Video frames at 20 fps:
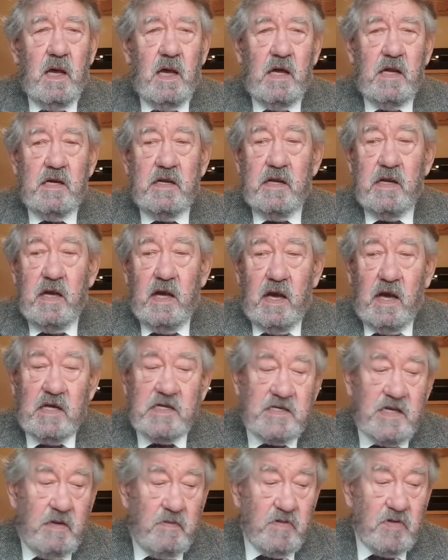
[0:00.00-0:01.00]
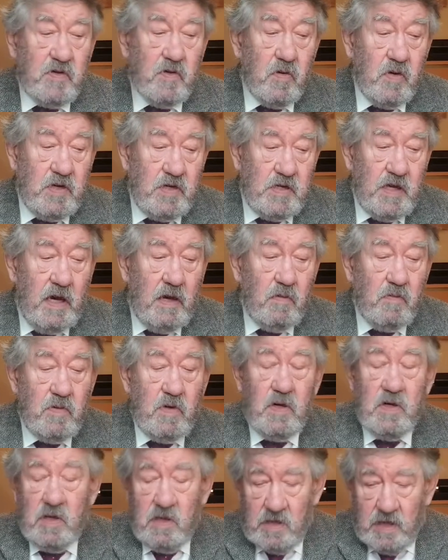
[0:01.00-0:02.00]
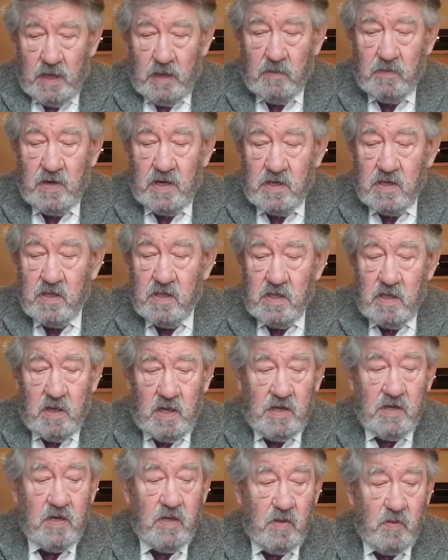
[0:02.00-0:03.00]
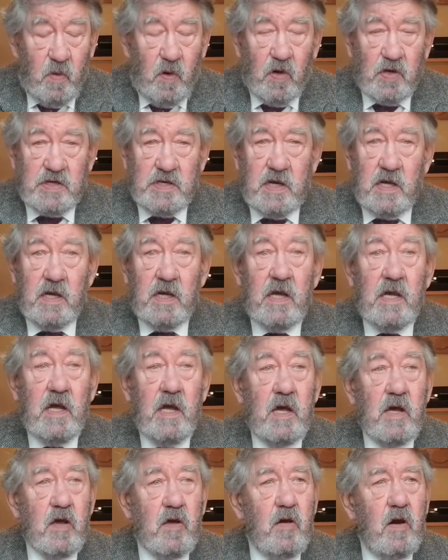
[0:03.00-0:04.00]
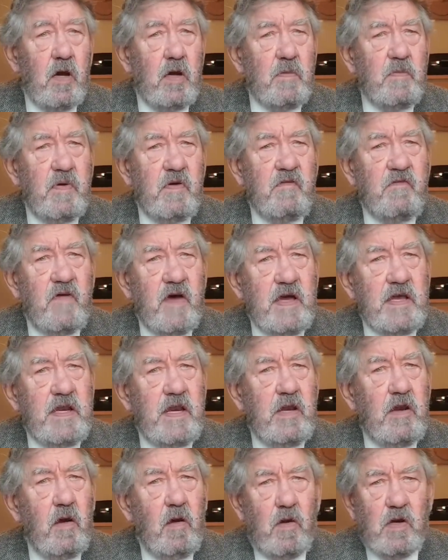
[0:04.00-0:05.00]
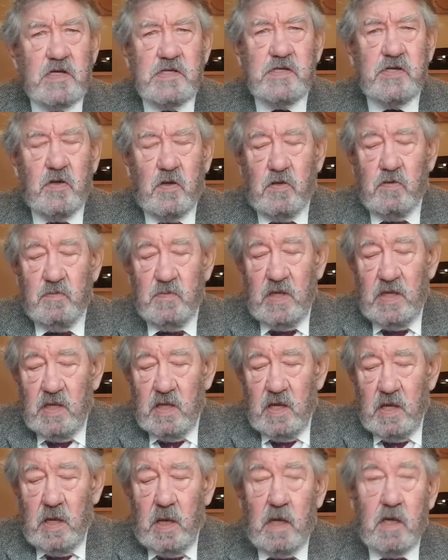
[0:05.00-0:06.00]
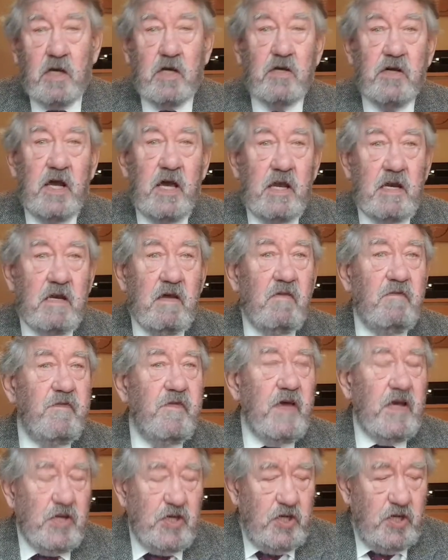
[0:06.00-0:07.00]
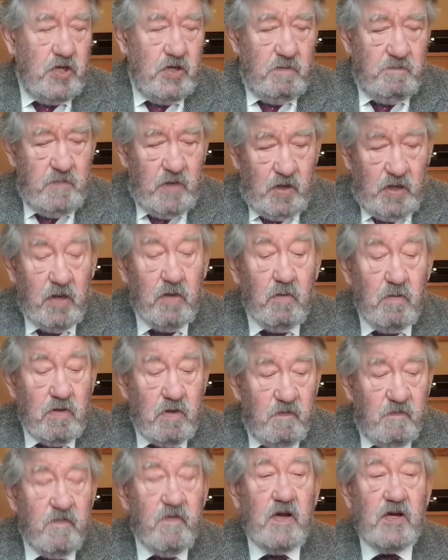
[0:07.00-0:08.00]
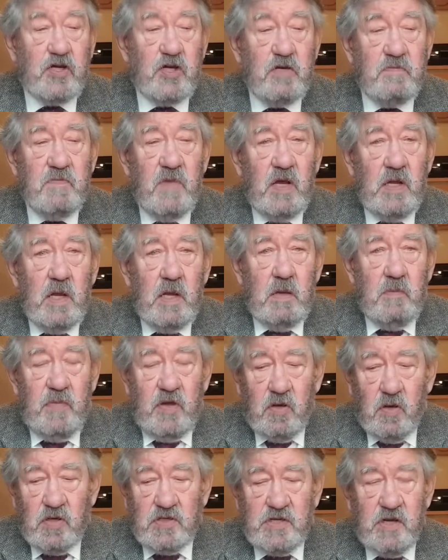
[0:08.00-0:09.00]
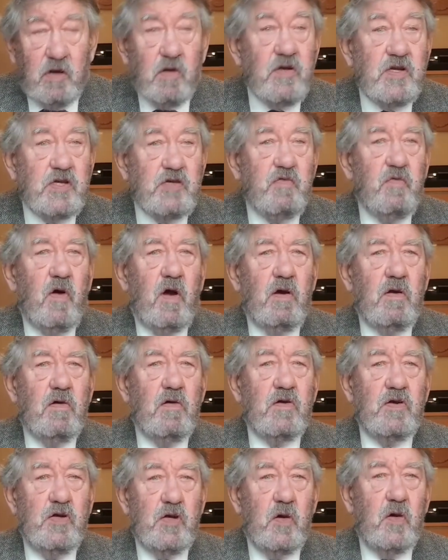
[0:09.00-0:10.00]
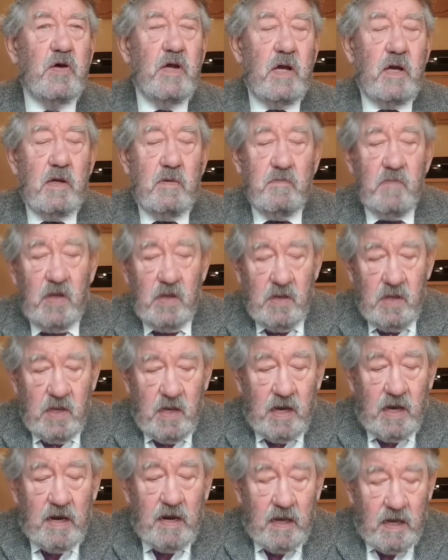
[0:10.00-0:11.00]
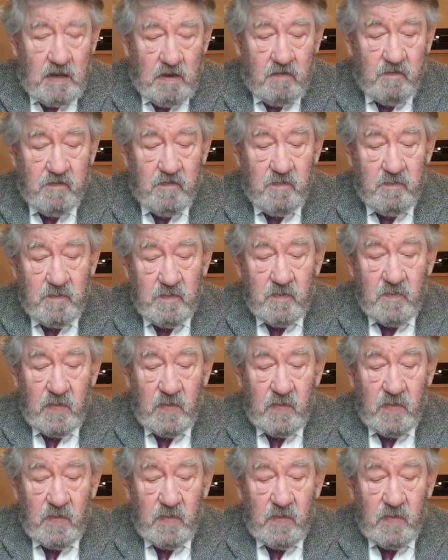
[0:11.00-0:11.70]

And as he was going down into the water, God provided also a great fish, a huge fish, because he could swallow Jonah alive.